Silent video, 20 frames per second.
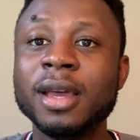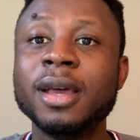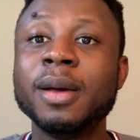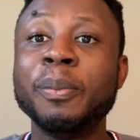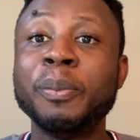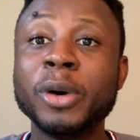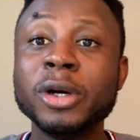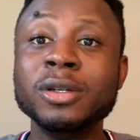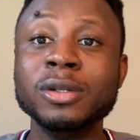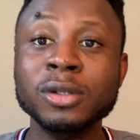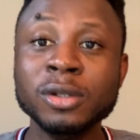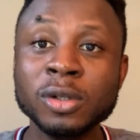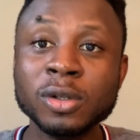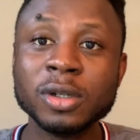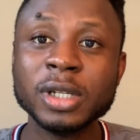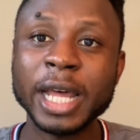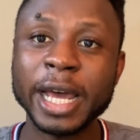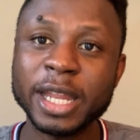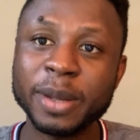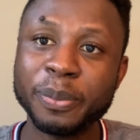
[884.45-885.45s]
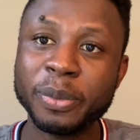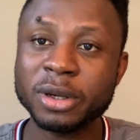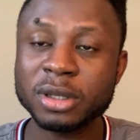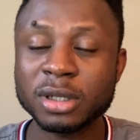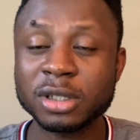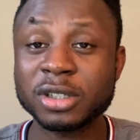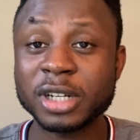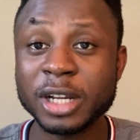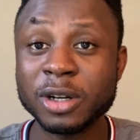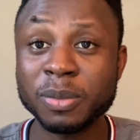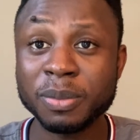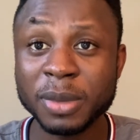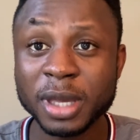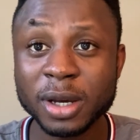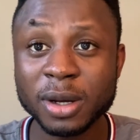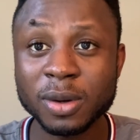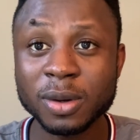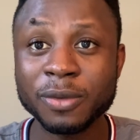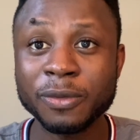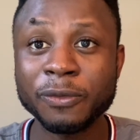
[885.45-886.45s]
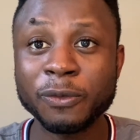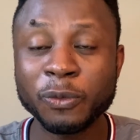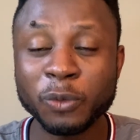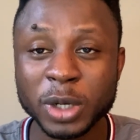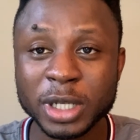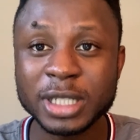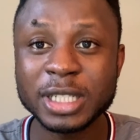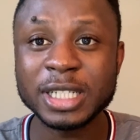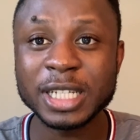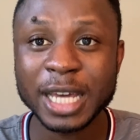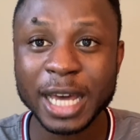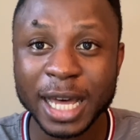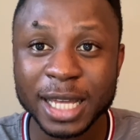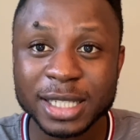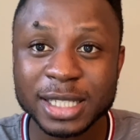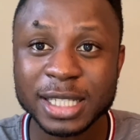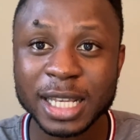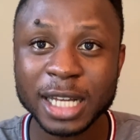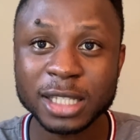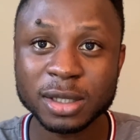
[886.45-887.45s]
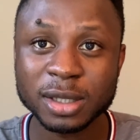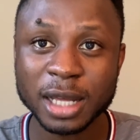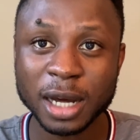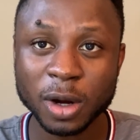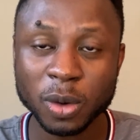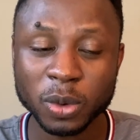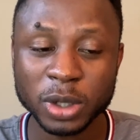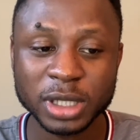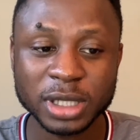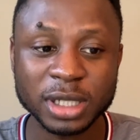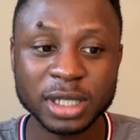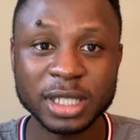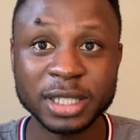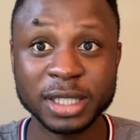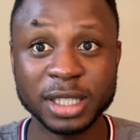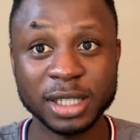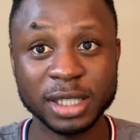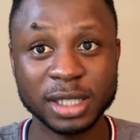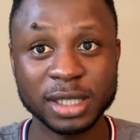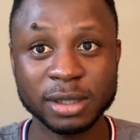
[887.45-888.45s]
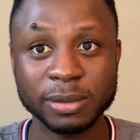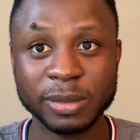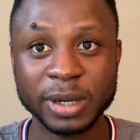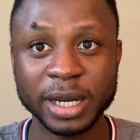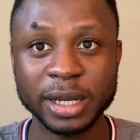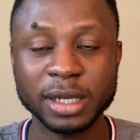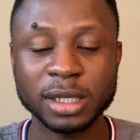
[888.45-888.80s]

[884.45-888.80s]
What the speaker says: But you know that the point you're trying to make with the answer to that question is this, right?